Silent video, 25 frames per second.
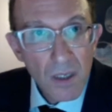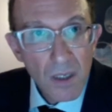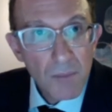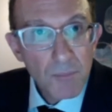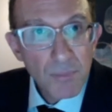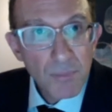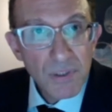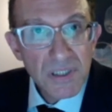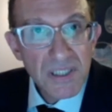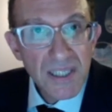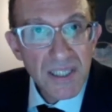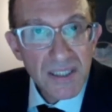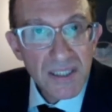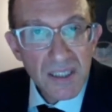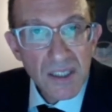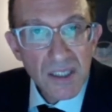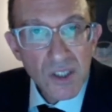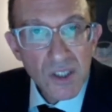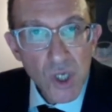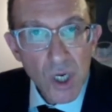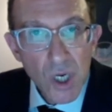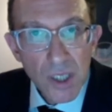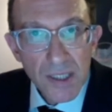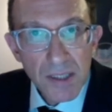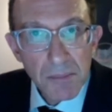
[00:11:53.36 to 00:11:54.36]
Predicting
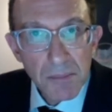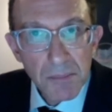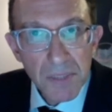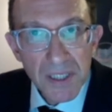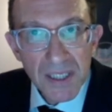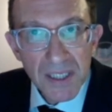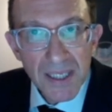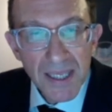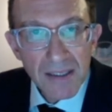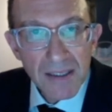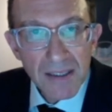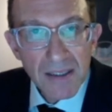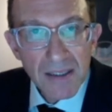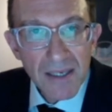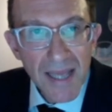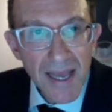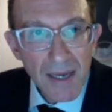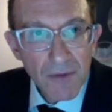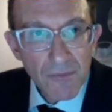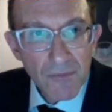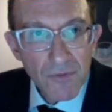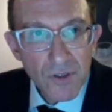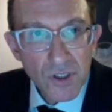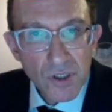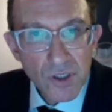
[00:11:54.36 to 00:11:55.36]
target-mediated
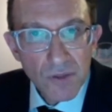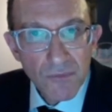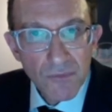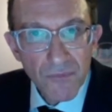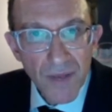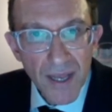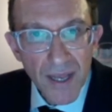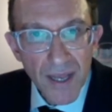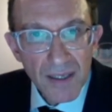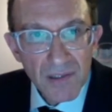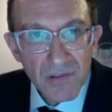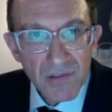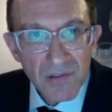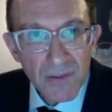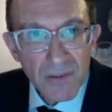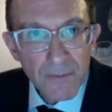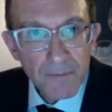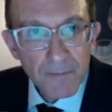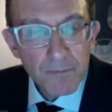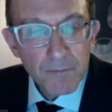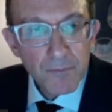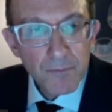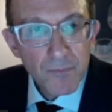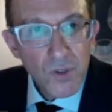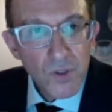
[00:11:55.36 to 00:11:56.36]
adverse effects,
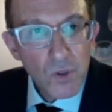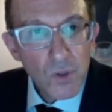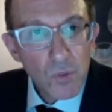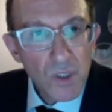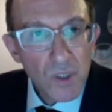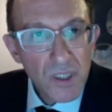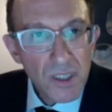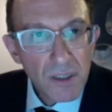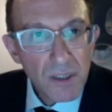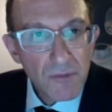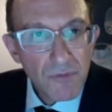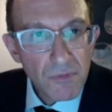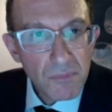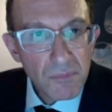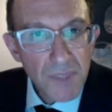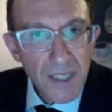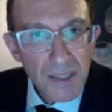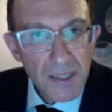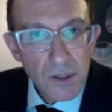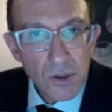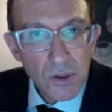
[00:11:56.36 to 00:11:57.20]
you will hear from Dr.